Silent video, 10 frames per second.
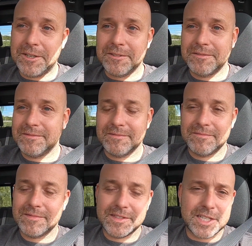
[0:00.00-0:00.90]
know,
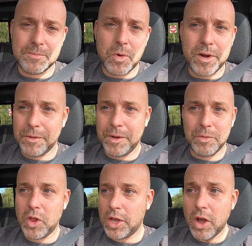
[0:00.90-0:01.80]
this morning we were like,